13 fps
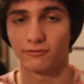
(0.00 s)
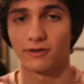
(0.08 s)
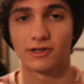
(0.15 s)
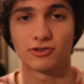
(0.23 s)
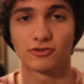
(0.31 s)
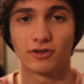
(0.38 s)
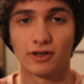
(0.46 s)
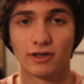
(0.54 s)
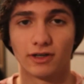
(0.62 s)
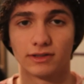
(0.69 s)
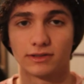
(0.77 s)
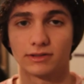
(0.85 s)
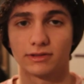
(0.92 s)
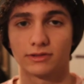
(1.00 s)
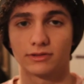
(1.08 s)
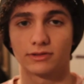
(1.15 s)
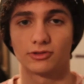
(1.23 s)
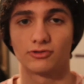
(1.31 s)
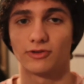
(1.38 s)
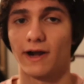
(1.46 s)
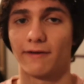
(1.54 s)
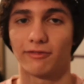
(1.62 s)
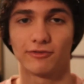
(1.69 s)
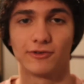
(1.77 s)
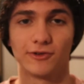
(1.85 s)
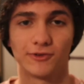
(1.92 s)
restaurants,
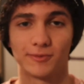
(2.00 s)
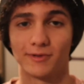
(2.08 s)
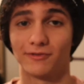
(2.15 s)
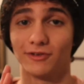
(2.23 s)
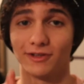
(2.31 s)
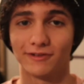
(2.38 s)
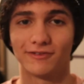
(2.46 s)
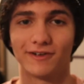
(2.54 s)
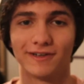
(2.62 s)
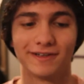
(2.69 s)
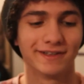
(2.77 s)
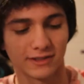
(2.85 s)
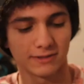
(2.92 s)
drive-thrus. It'd be really fun.